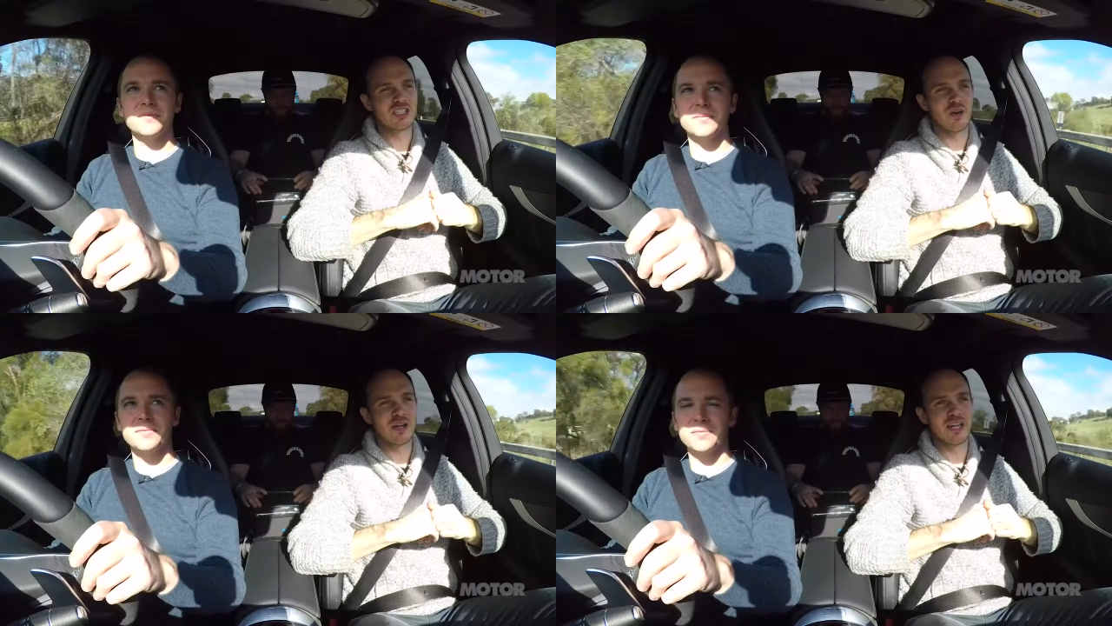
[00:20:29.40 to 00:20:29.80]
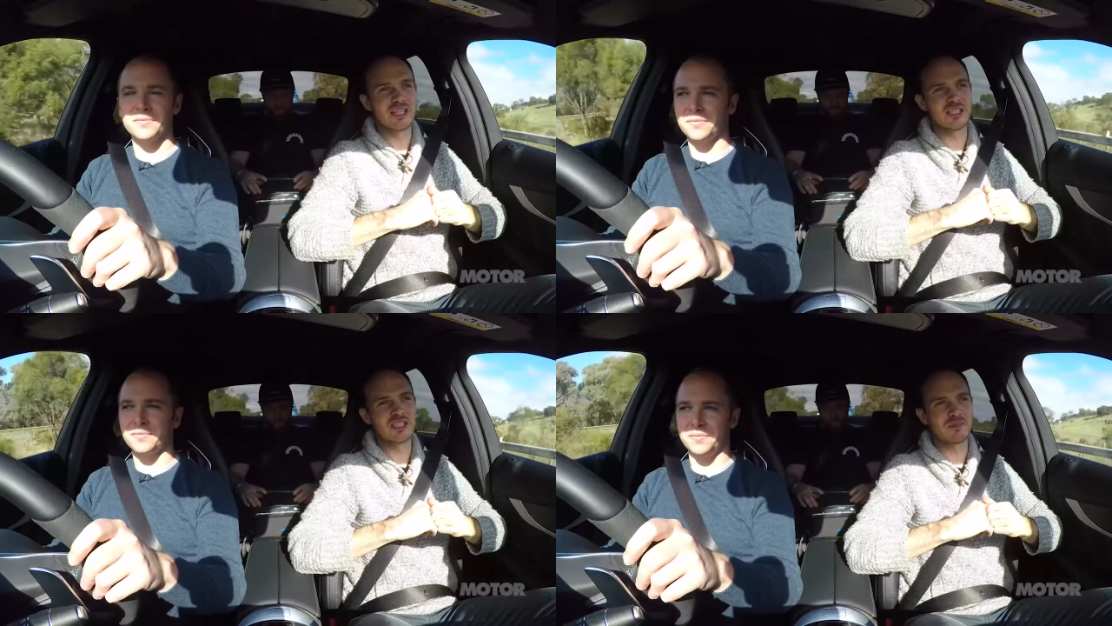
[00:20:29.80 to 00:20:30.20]
Speaker 1: So I
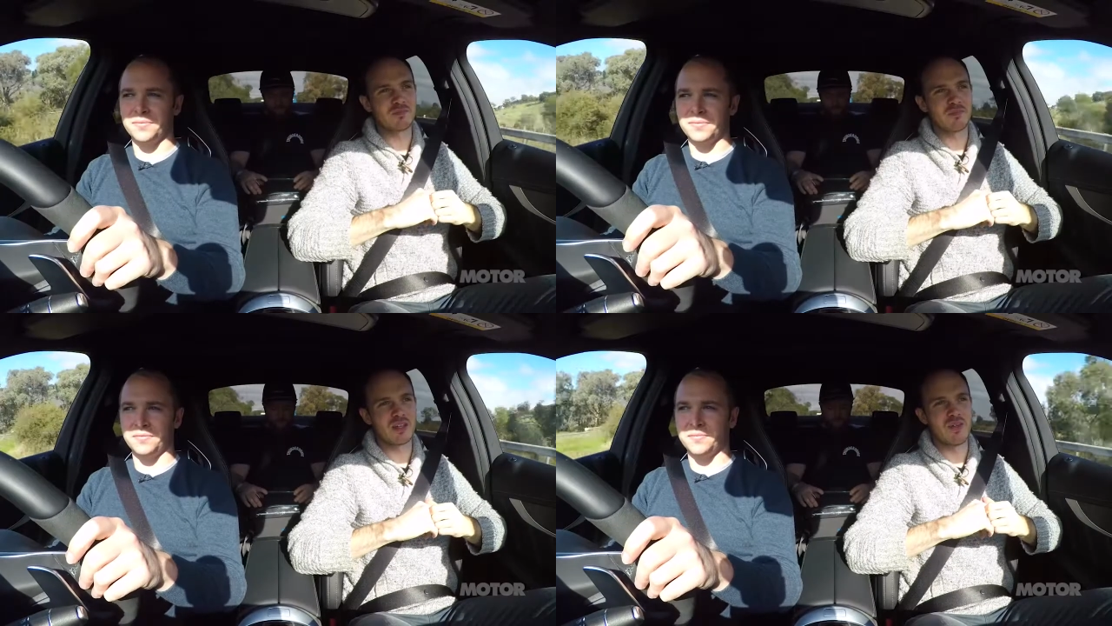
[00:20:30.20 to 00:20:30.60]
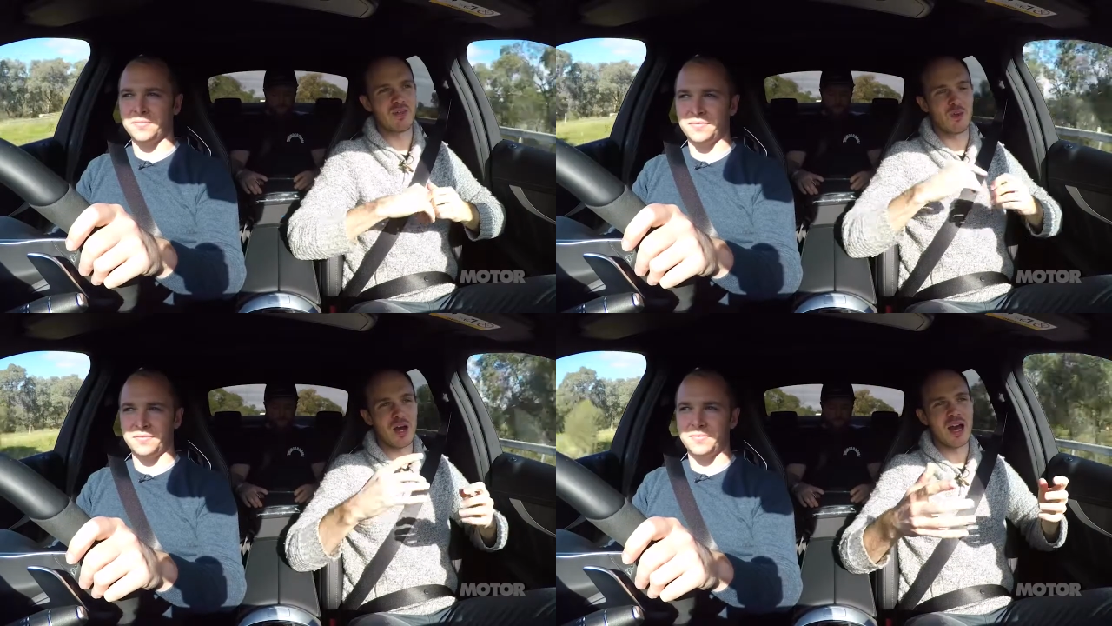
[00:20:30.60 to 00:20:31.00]
guess if
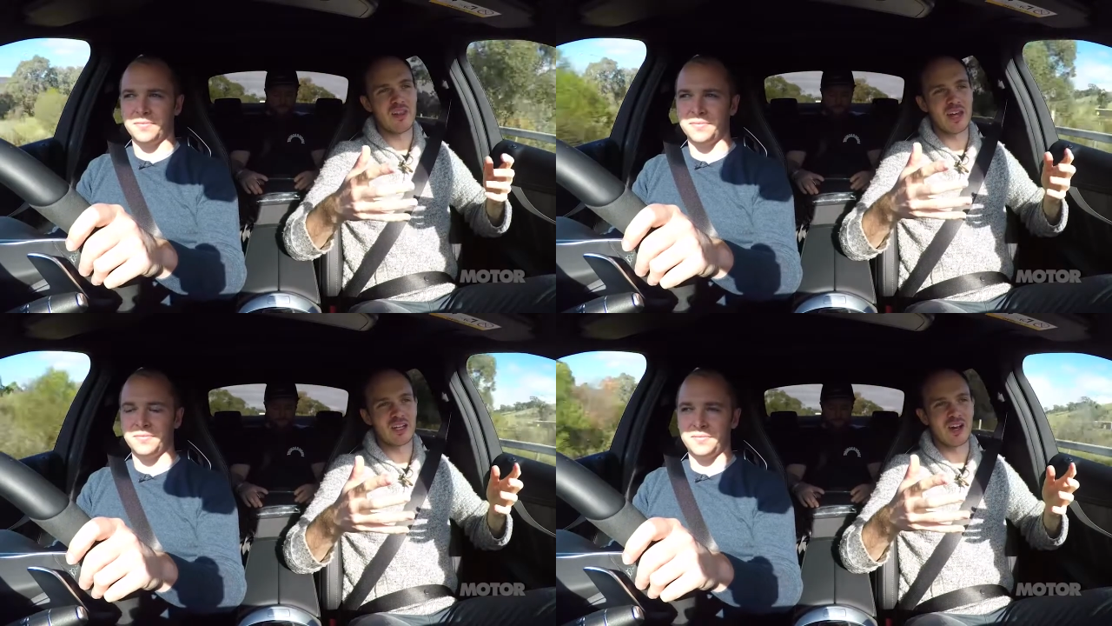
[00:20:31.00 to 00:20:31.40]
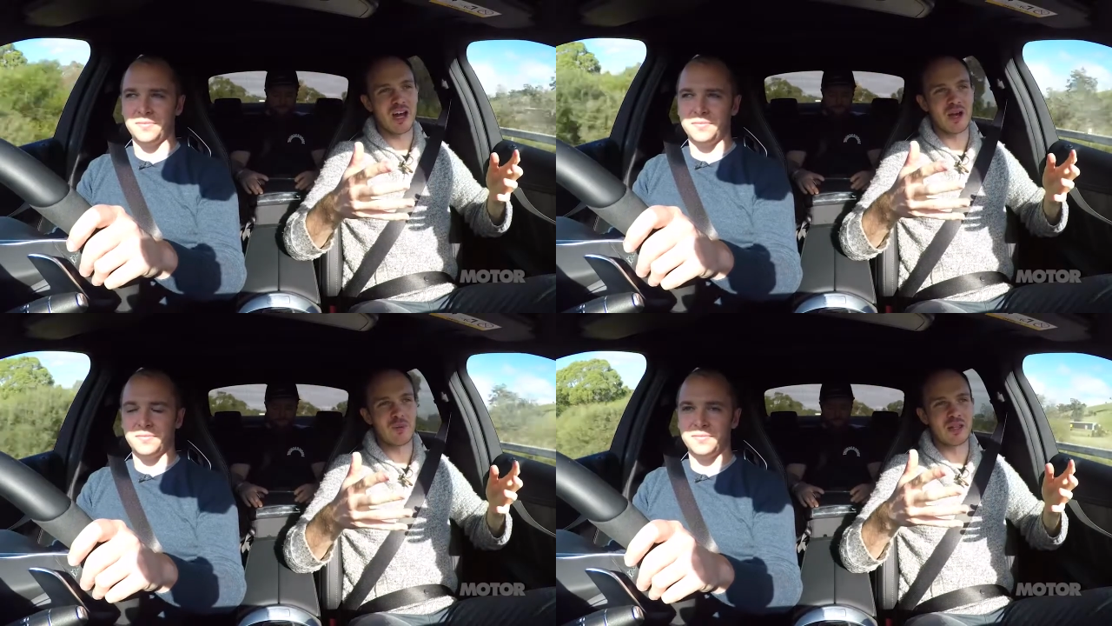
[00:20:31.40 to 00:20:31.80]
you are that
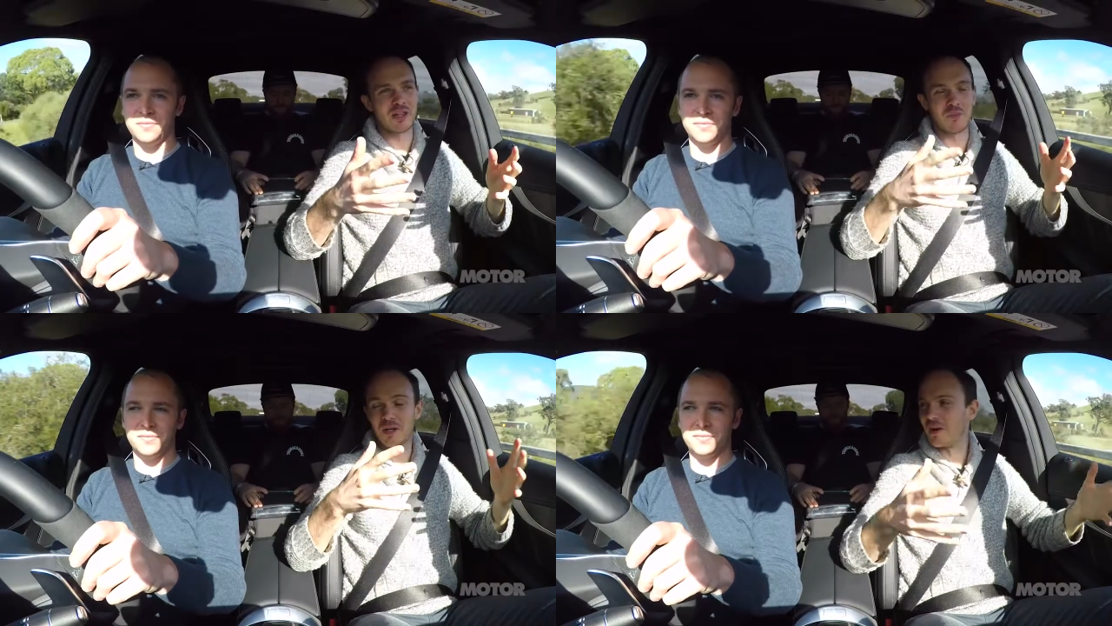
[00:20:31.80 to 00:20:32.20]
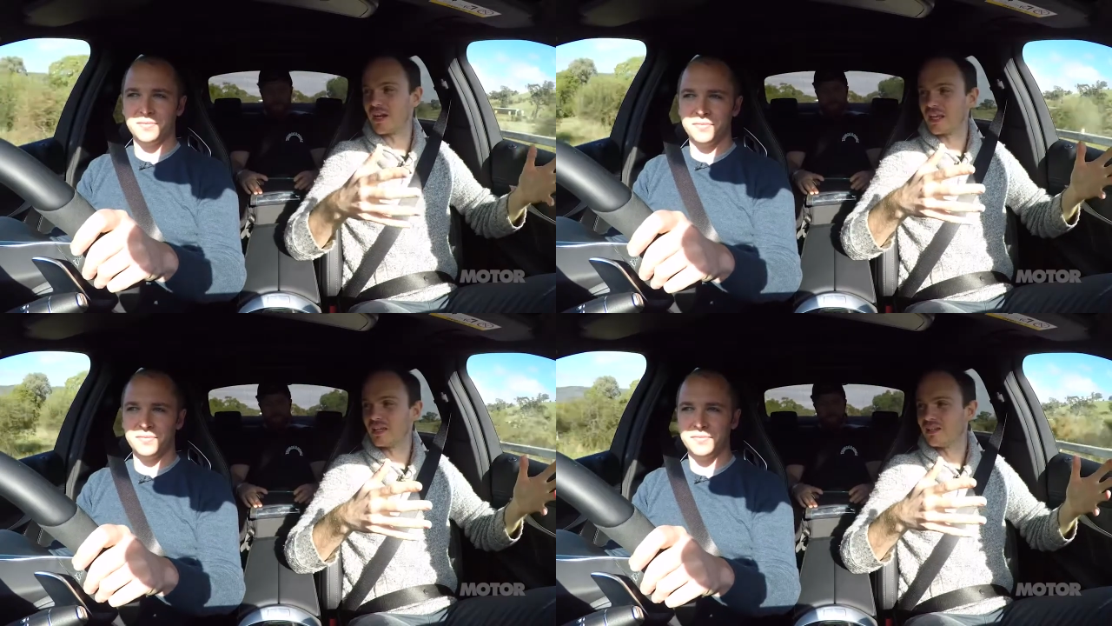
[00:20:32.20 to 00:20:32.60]
guy with a bit of
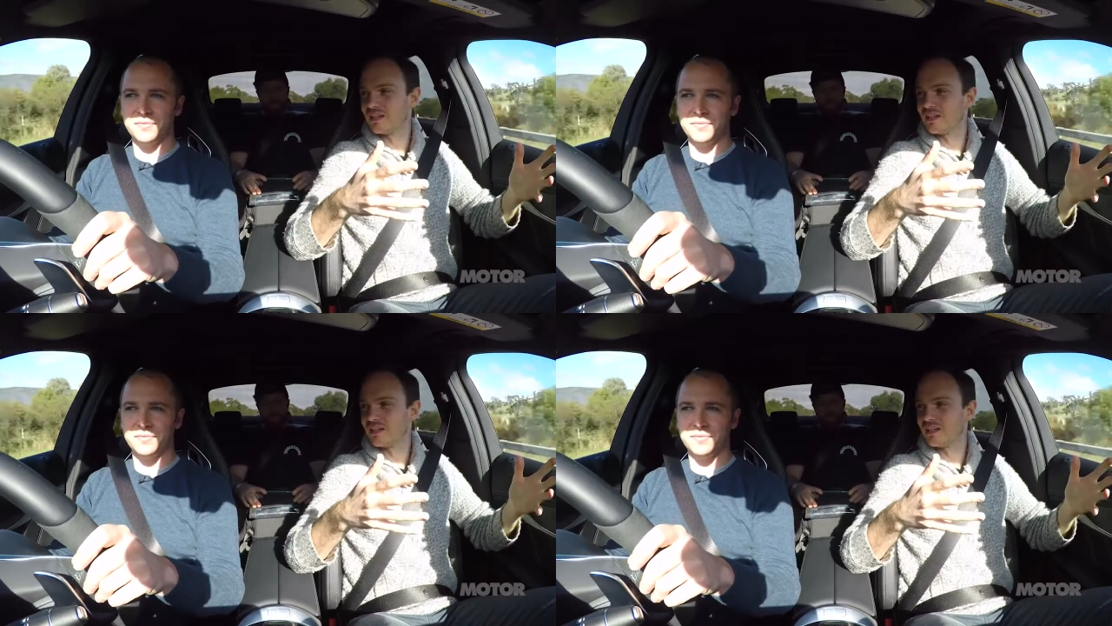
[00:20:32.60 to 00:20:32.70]
money